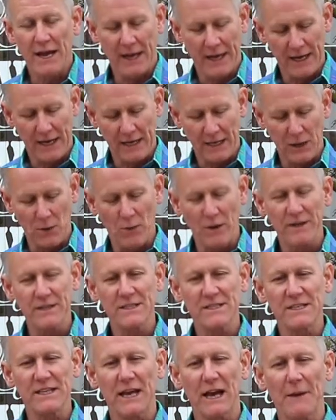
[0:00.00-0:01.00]
And I wanted
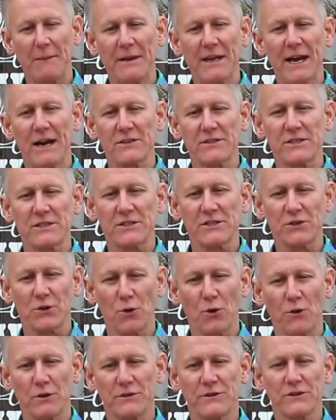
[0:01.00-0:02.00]
to see how many houses
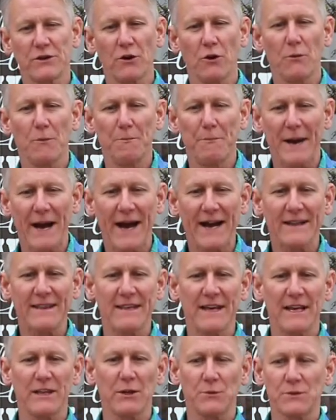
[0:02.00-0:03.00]
sold. So back
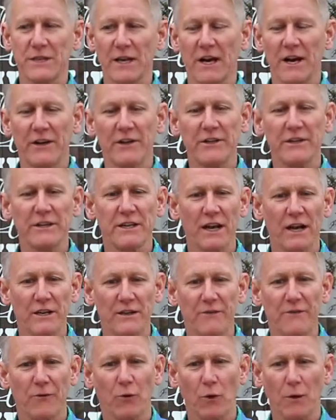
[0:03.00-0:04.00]
then there was
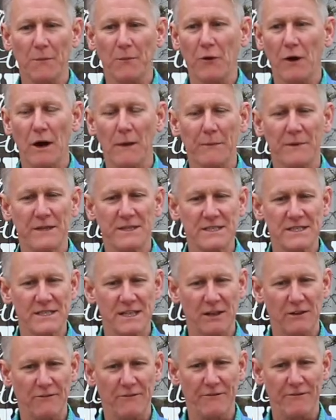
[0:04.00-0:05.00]
194 properties
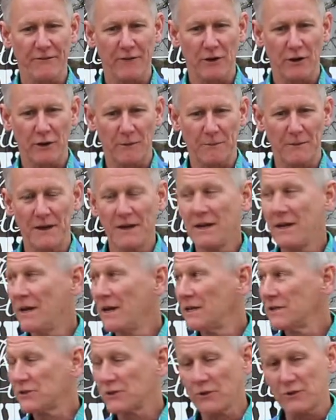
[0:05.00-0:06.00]
sell firm.
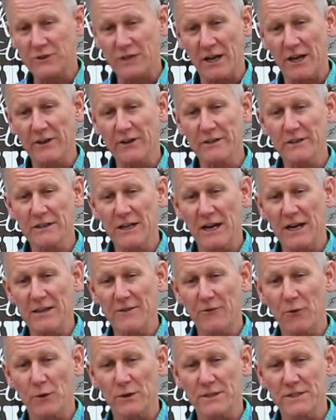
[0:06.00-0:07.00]
So there's
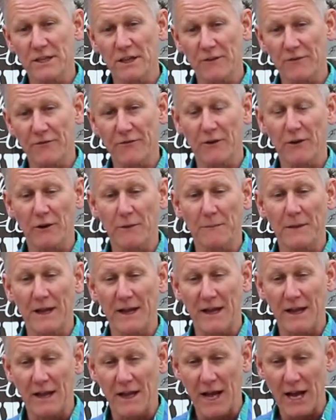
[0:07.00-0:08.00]
194 sell
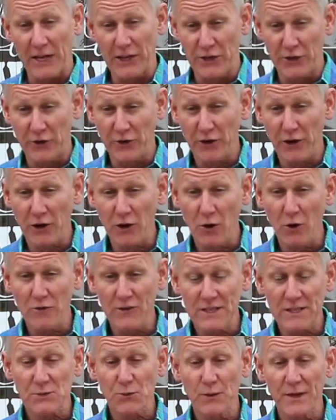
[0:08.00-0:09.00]
firm a year ago
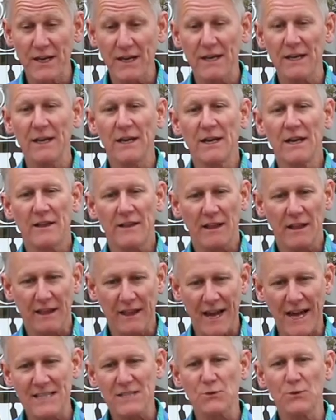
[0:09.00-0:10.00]
this week.
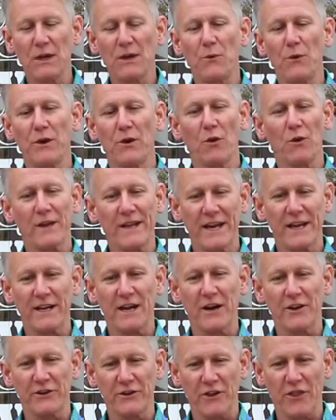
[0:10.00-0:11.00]
Last week we only had
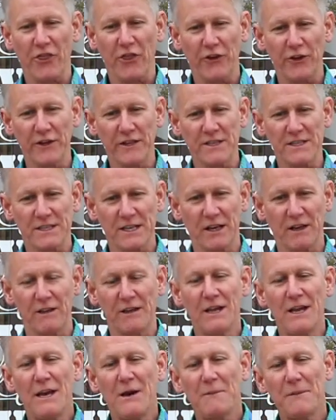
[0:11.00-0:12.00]
130
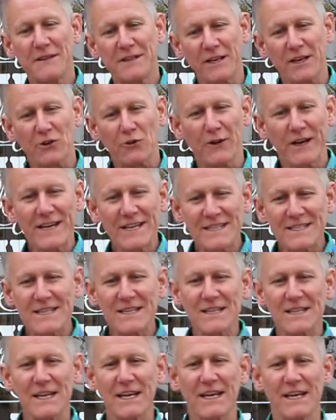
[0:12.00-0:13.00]
sell. But the
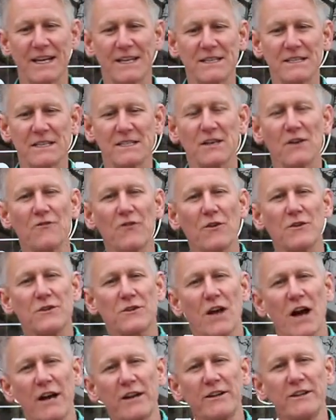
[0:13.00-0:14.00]
crazy thing is of
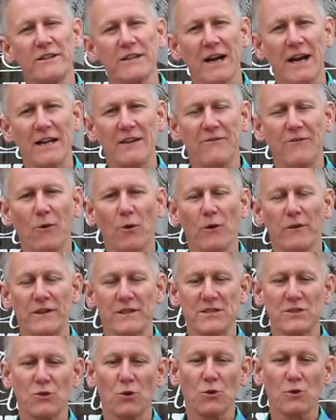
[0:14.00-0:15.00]
those 194
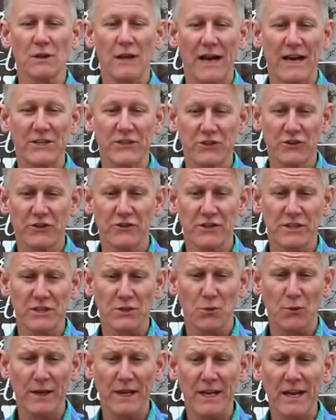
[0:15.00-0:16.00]
that sold last year
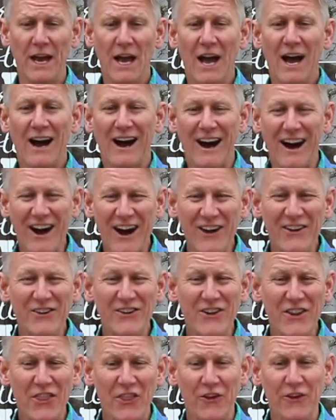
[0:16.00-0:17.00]
this week,
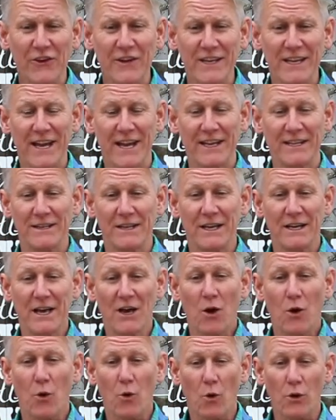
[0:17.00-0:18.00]
138
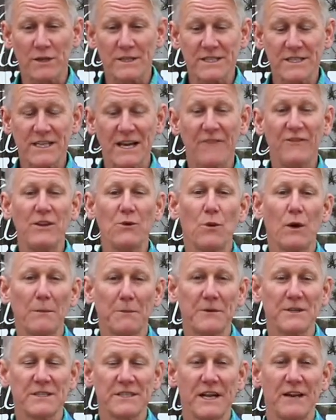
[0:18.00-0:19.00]
or
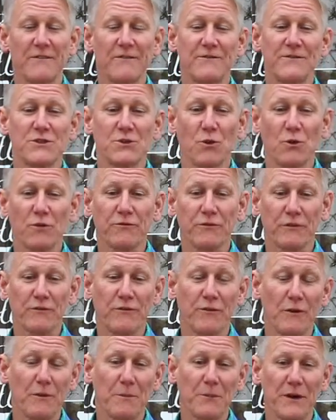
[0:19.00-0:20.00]
71% sold for
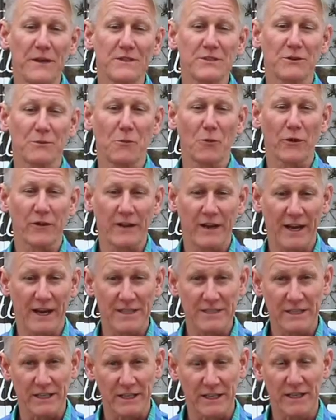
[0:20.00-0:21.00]
full price or more than
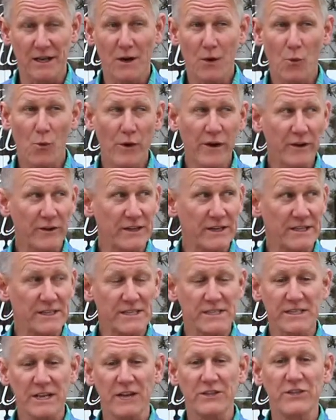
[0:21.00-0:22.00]
asking. We are in
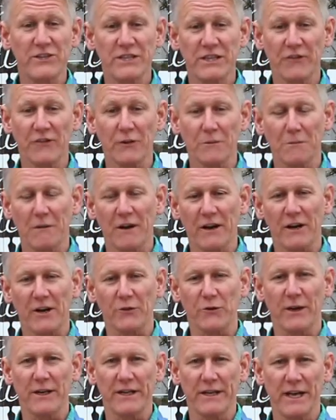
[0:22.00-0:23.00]
such a different
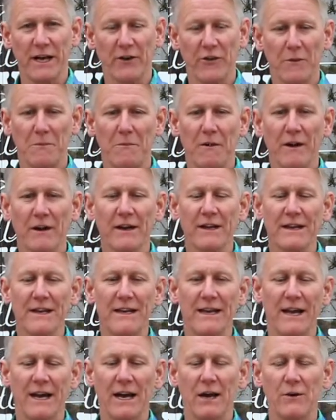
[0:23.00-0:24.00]
market right now. The market
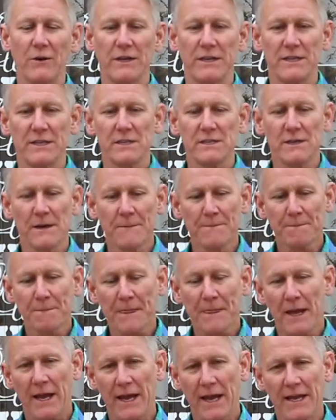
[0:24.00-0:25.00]
now is
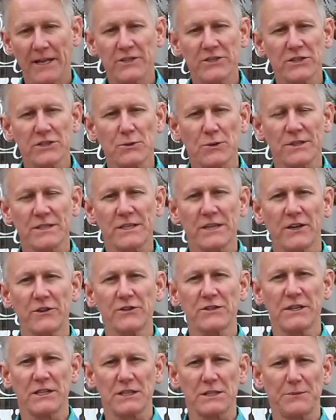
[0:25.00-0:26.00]
agents with
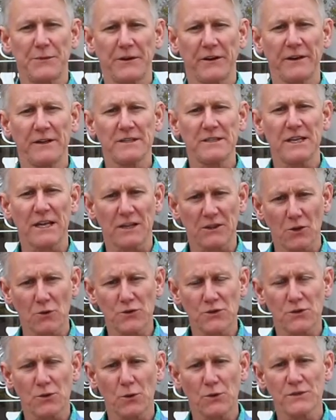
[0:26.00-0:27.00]
skills and experience, get
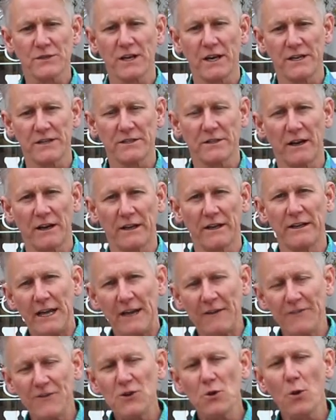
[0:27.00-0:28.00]
those sold signs on.
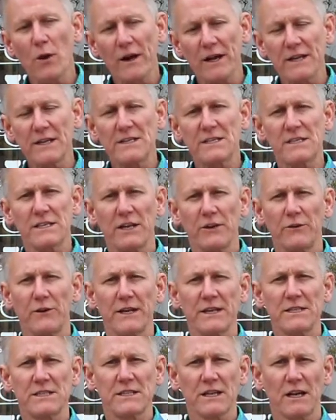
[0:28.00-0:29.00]
If you are
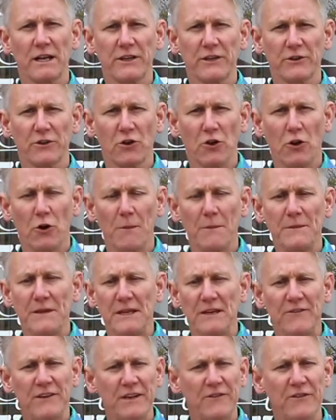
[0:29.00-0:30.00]
considering selling your home,
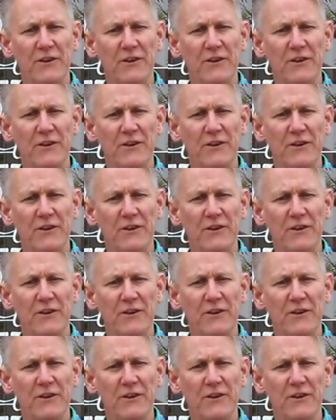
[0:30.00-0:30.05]
even